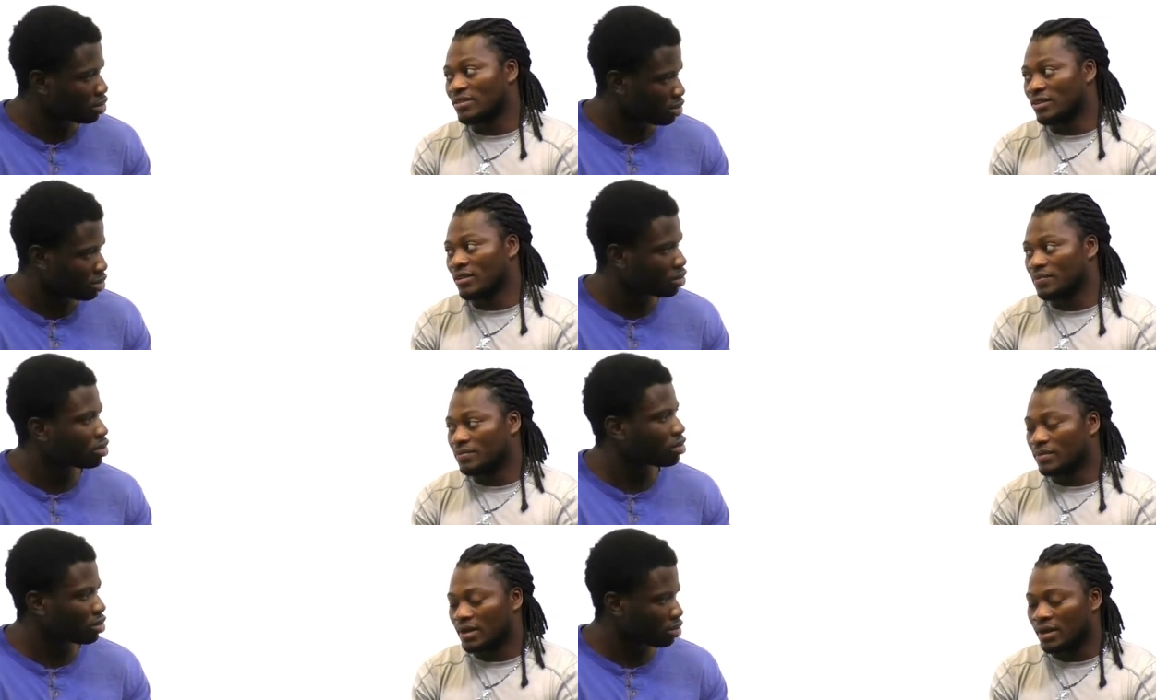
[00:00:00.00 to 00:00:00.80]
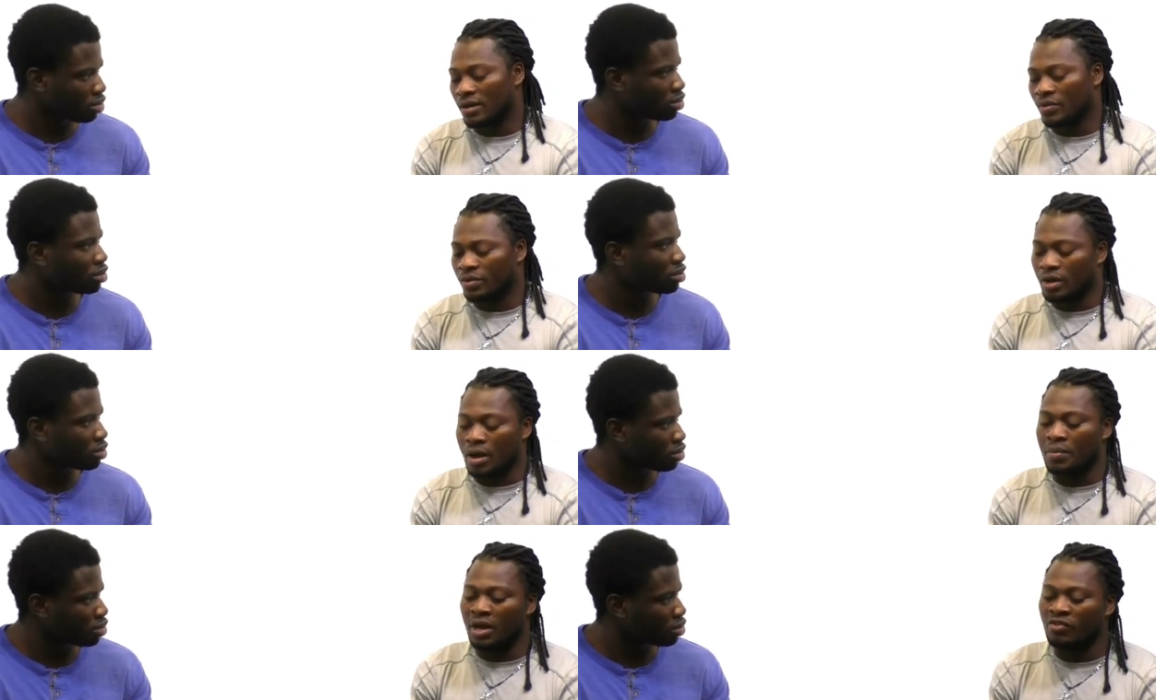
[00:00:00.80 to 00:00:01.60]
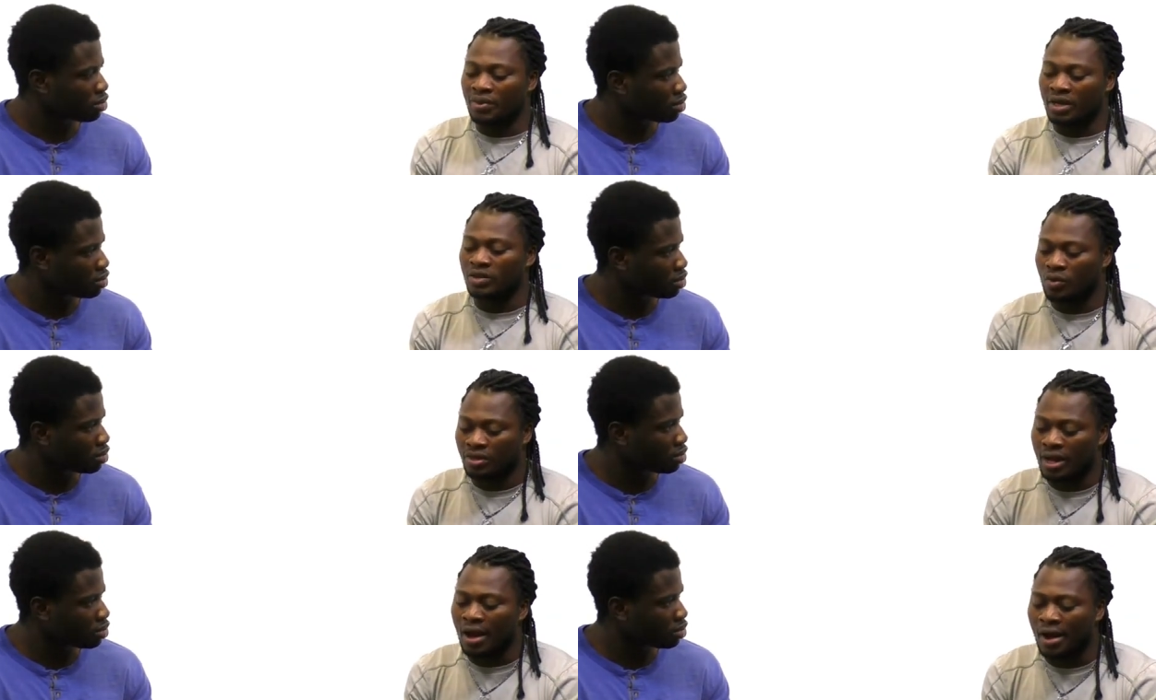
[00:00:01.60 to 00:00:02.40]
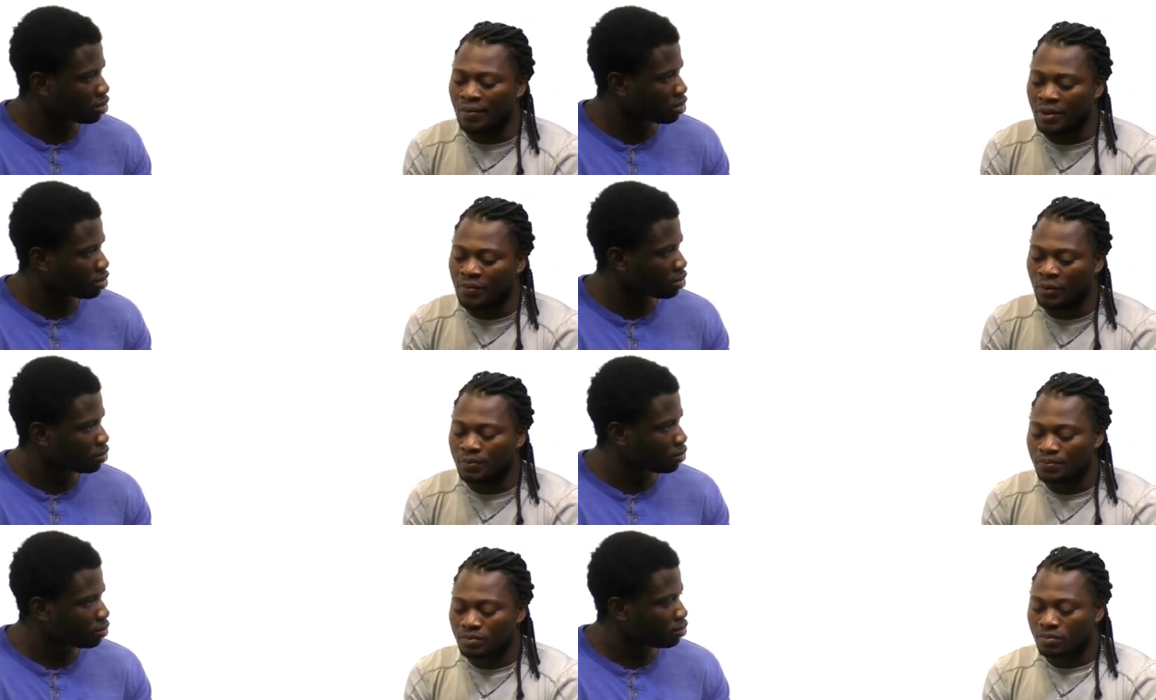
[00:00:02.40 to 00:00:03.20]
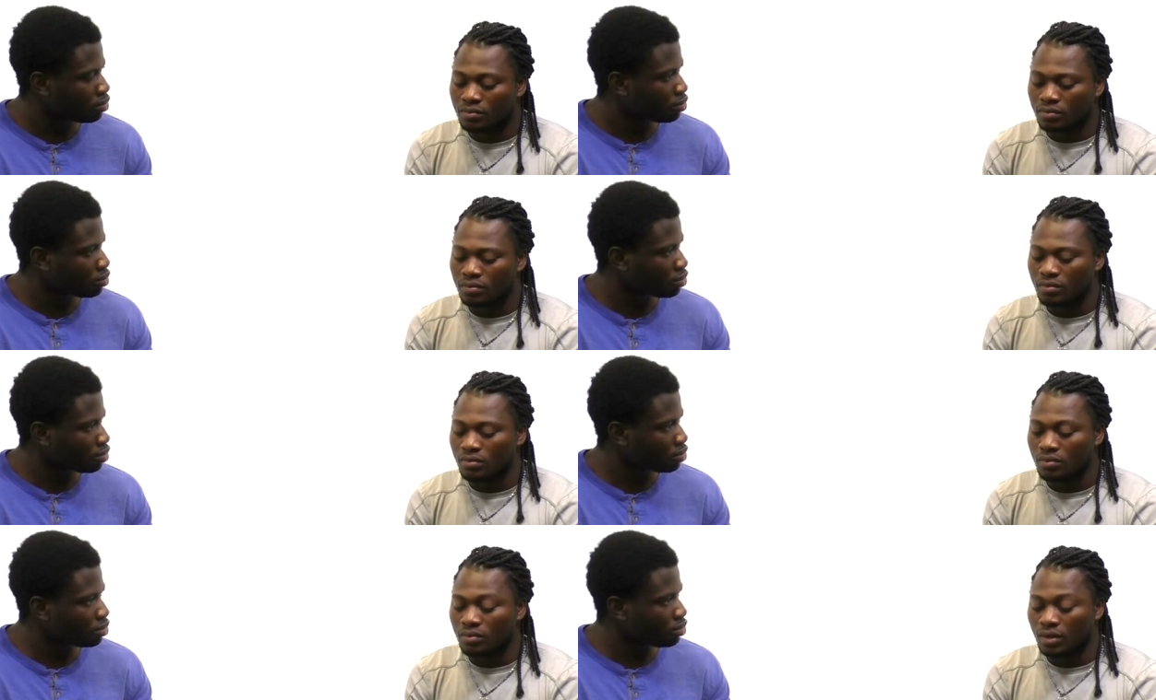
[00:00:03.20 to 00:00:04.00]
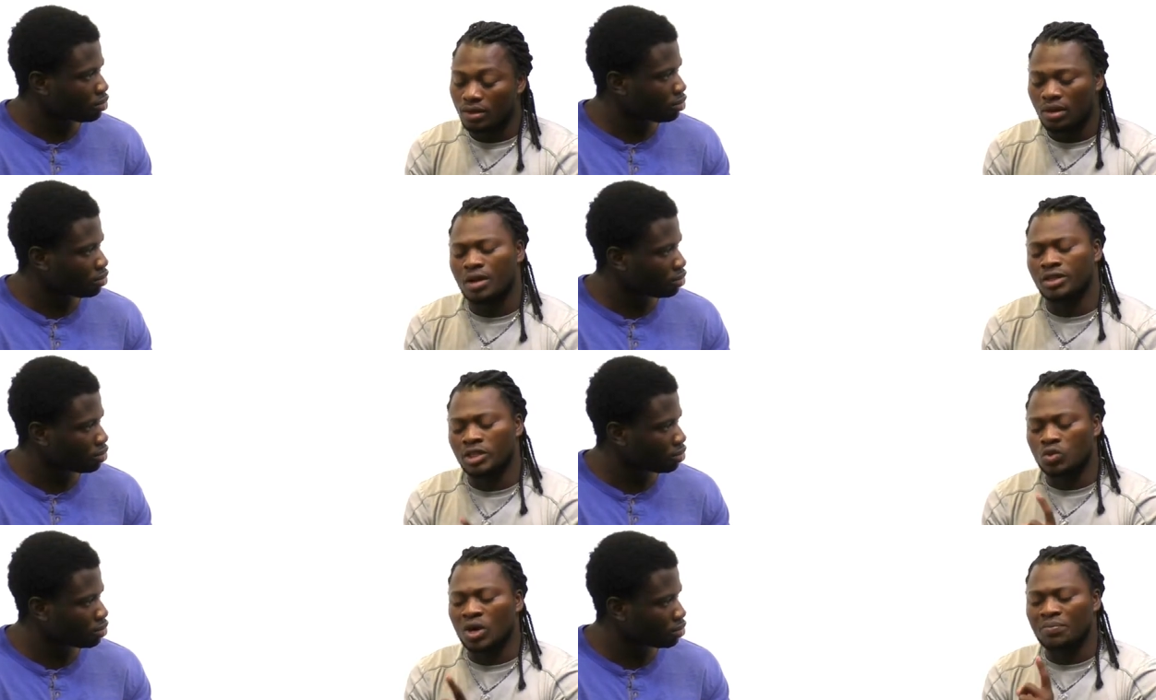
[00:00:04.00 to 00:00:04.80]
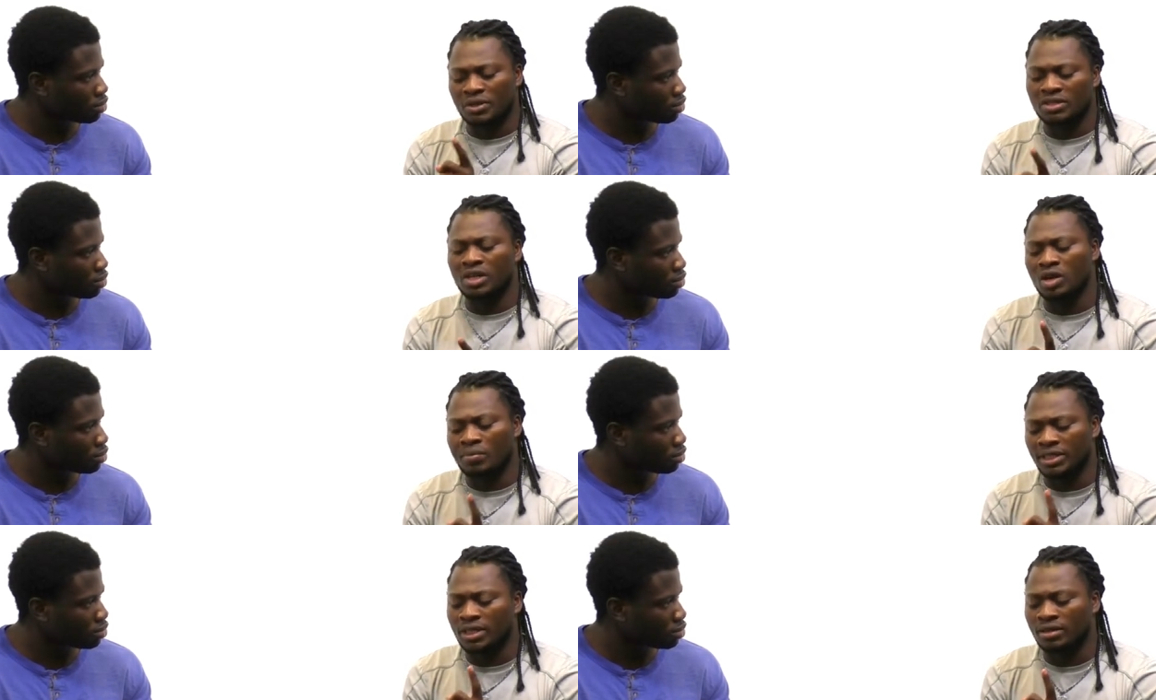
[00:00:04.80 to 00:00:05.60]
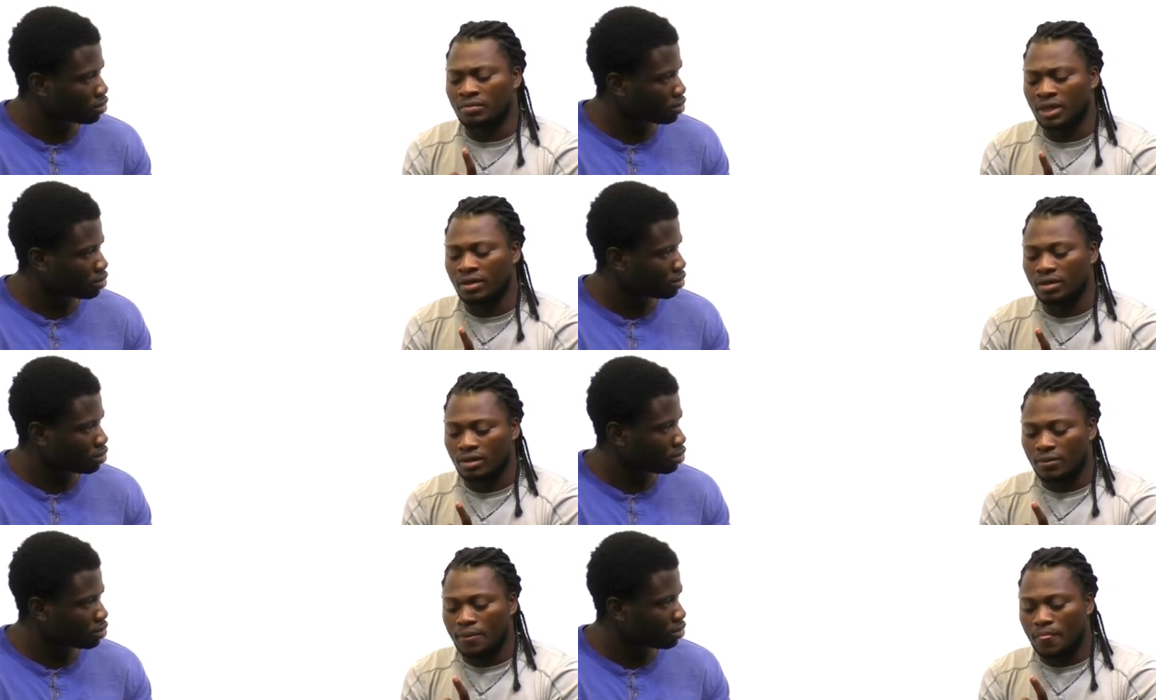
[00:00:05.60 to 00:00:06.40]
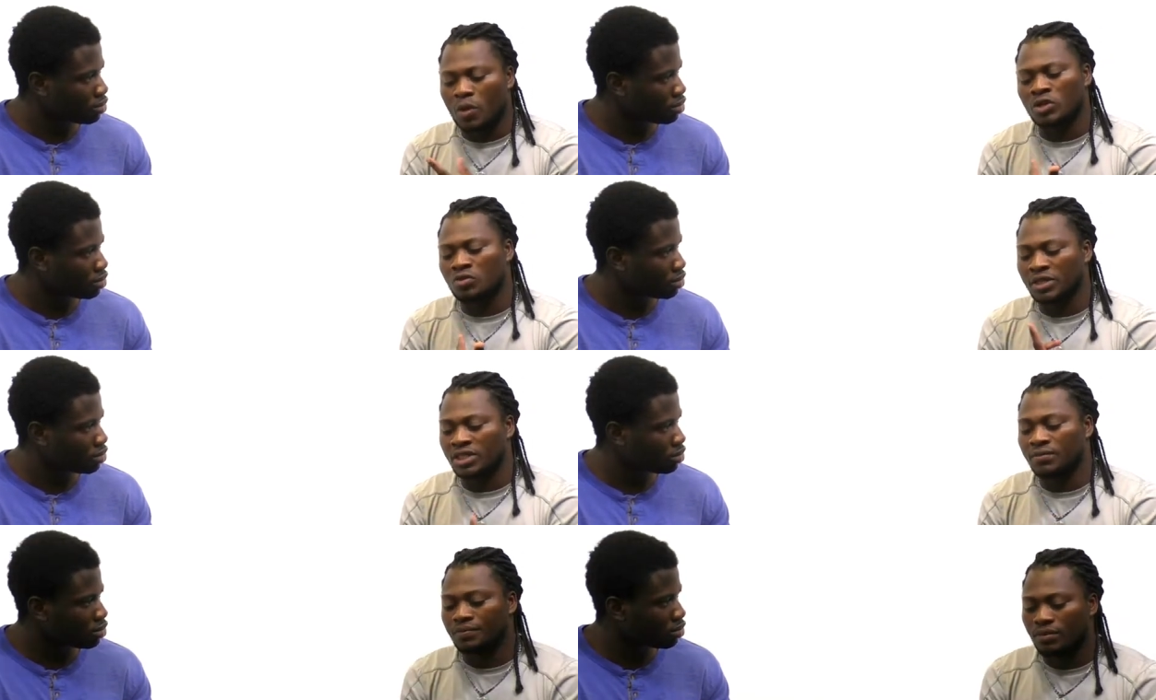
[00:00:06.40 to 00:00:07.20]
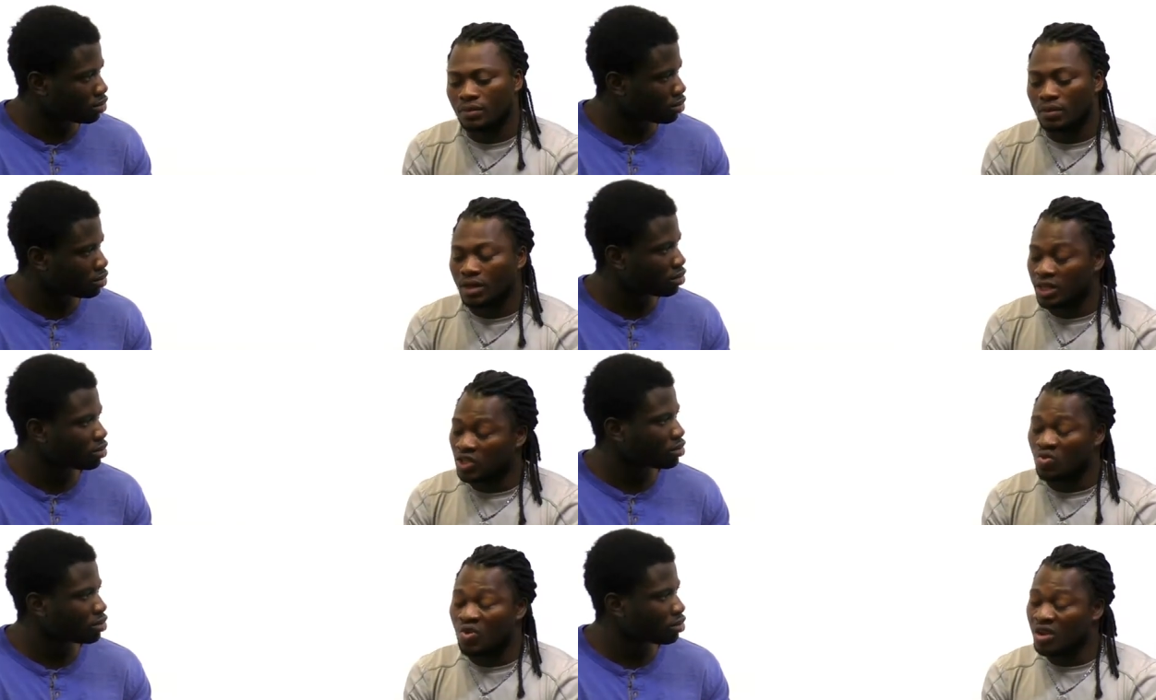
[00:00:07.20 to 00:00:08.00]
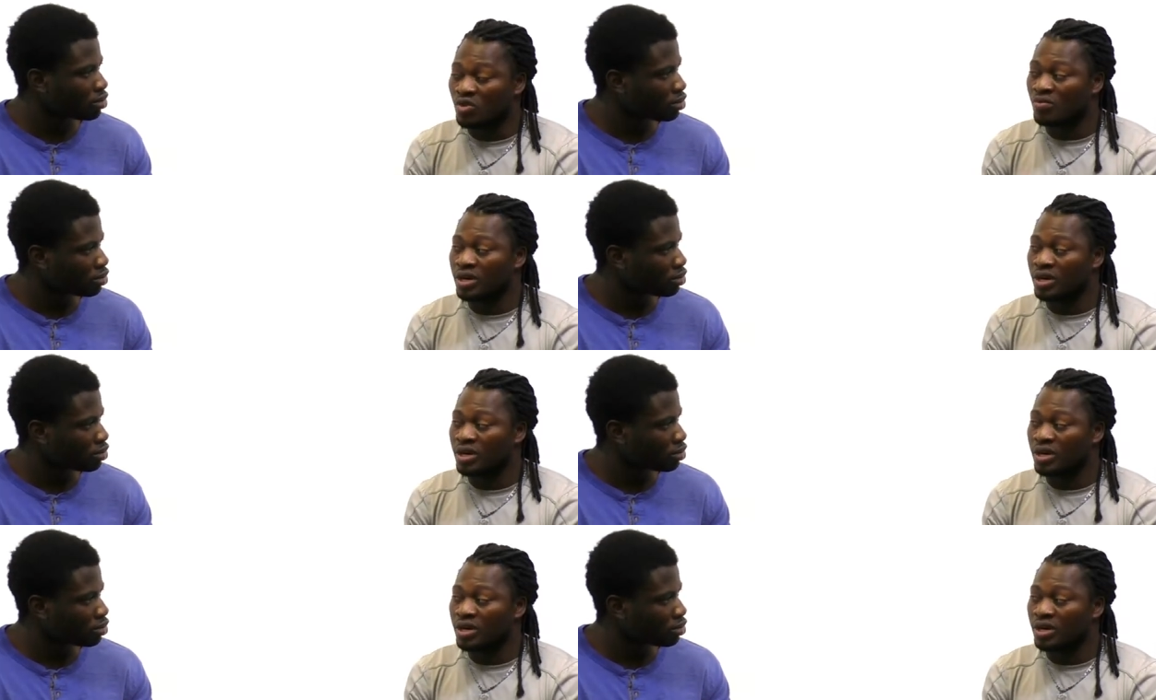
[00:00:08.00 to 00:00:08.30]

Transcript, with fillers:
Speaker 1: you know. Um, I mean, I've played it with other people. This one person in, in particular, man, he was on my team. He's way more